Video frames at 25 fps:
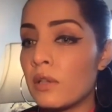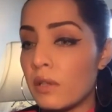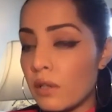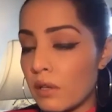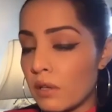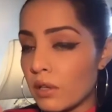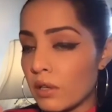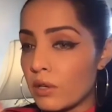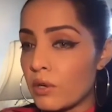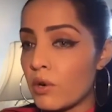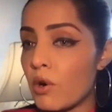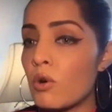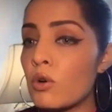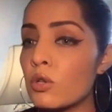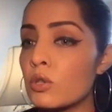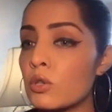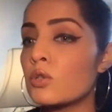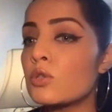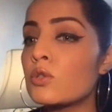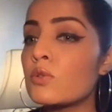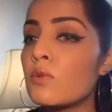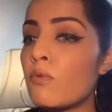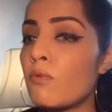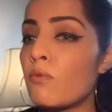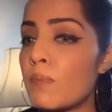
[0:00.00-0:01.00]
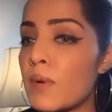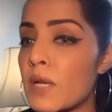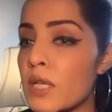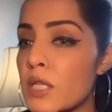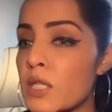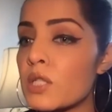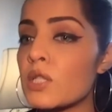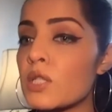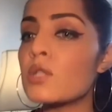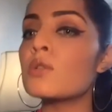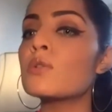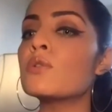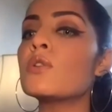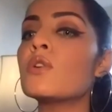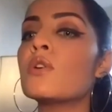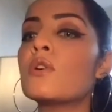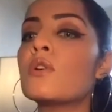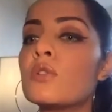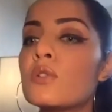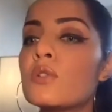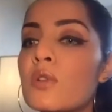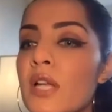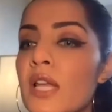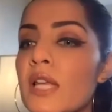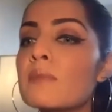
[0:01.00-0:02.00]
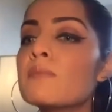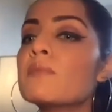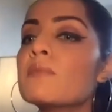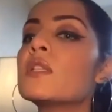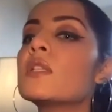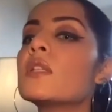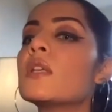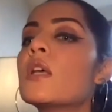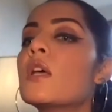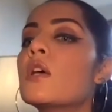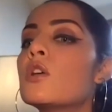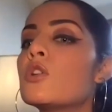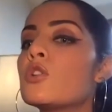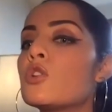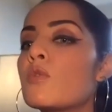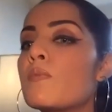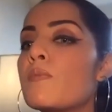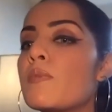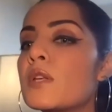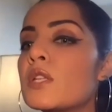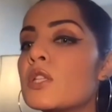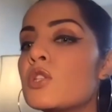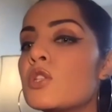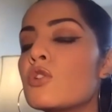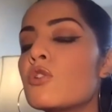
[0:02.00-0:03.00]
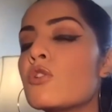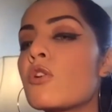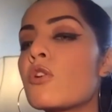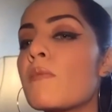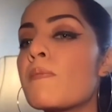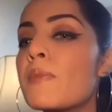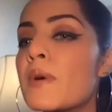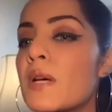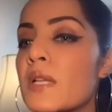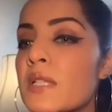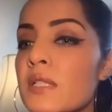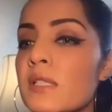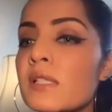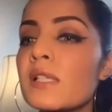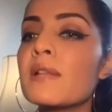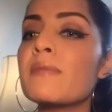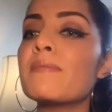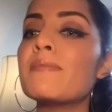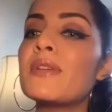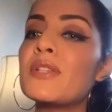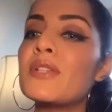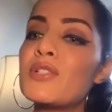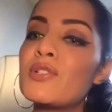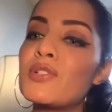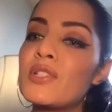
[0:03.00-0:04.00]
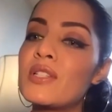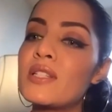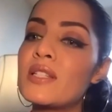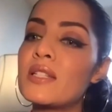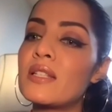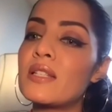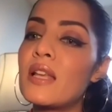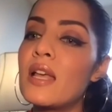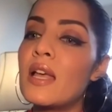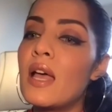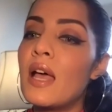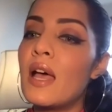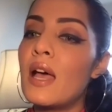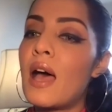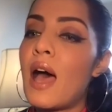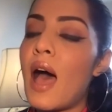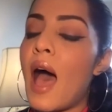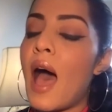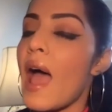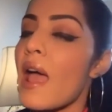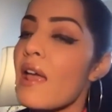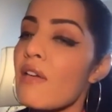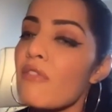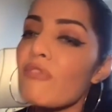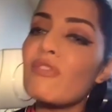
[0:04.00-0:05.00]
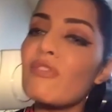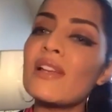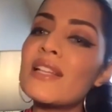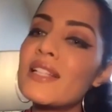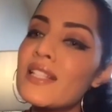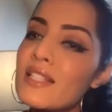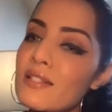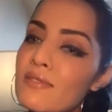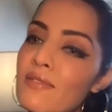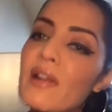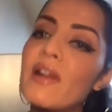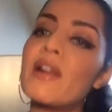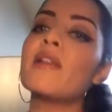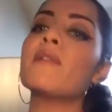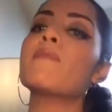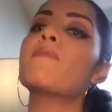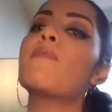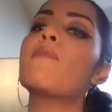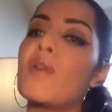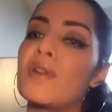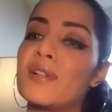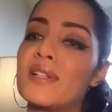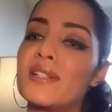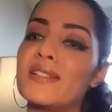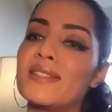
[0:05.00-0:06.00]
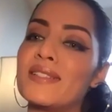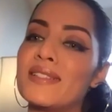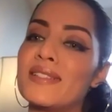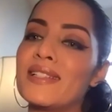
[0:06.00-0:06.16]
growth to pursue your dreams, to pursue your personal ambitions, I feel is very important.